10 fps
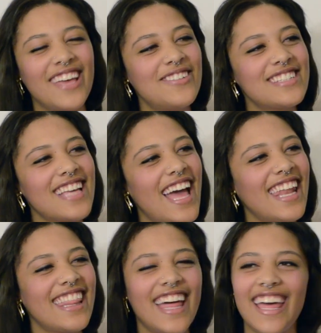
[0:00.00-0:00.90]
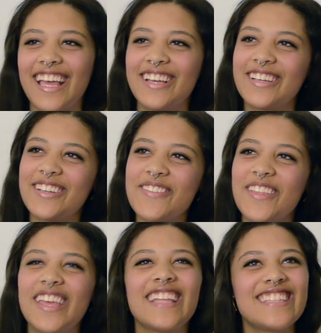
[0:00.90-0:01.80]
it was kind of like,
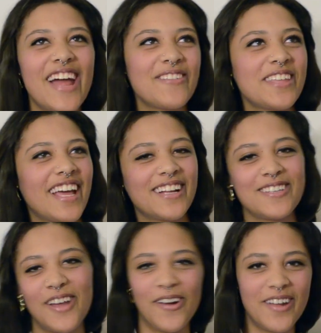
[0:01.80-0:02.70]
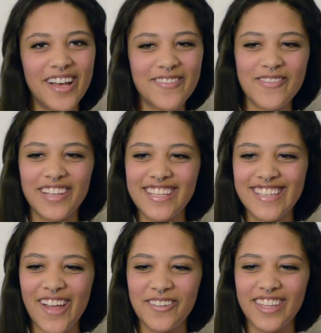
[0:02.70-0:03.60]
it's not really like a turn up, and it's
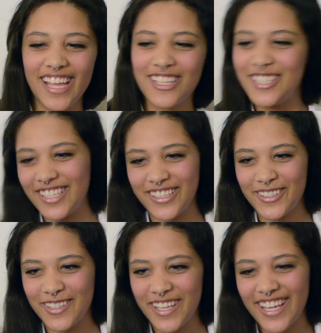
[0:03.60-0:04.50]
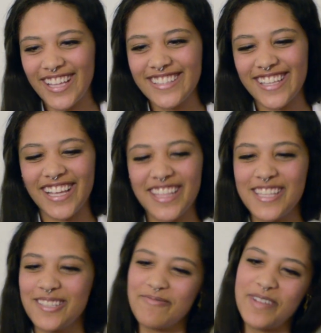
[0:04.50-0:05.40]
not really like chill like in
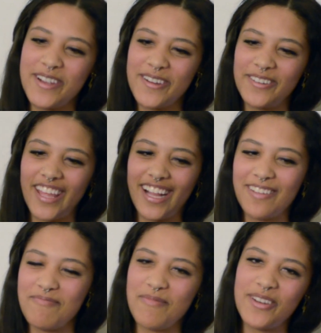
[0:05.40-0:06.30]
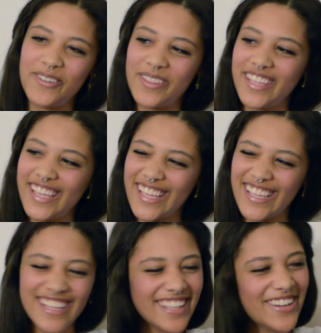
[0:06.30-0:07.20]
this weird like middle
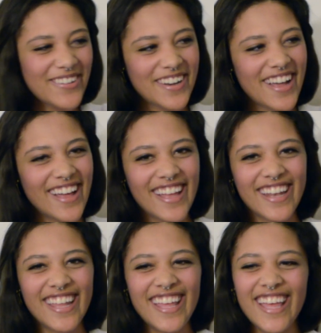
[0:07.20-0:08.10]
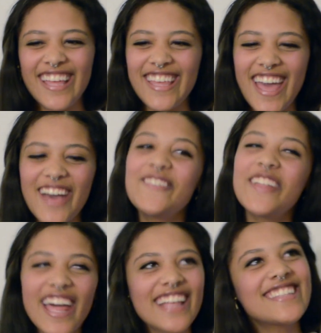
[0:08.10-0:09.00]
thing. That's Kanye. On. Go ahead. Yeah, well
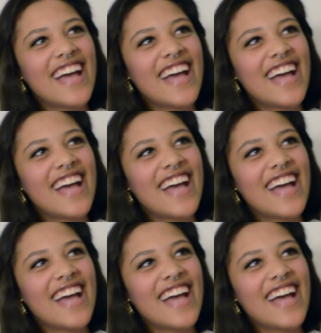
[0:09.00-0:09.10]
that is